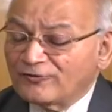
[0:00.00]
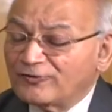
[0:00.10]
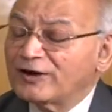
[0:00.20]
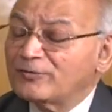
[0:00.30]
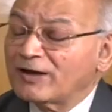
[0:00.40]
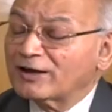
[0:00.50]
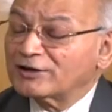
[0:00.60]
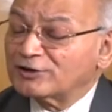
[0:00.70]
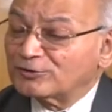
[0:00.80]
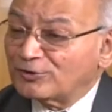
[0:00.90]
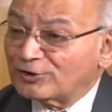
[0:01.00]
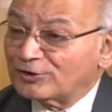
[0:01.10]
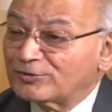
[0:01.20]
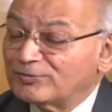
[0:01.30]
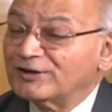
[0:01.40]
Feedback is
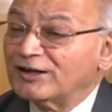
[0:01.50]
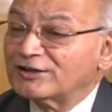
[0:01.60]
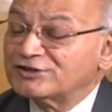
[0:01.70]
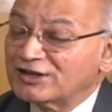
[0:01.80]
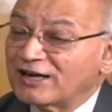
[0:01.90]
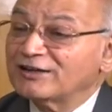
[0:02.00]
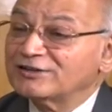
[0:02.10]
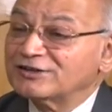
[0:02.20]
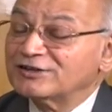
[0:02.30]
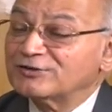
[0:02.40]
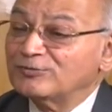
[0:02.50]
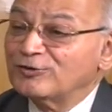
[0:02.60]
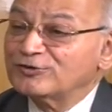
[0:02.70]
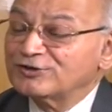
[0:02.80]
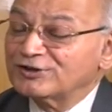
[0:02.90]
good, but our challenge is
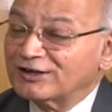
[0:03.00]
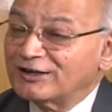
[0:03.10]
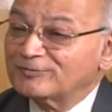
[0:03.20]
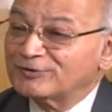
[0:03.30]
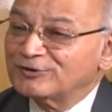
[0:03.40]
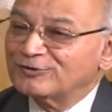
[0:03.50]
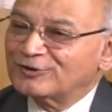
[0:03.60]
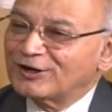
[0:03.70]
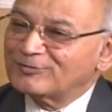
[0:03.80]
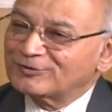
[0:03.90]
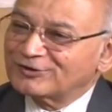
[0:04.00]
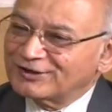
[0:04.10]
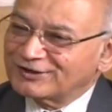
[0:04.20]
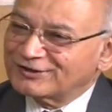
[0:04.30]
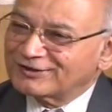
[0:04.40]
most of the companies who come to
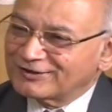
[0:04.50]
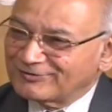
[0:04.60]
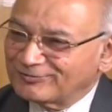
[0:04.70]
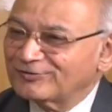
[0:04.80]
these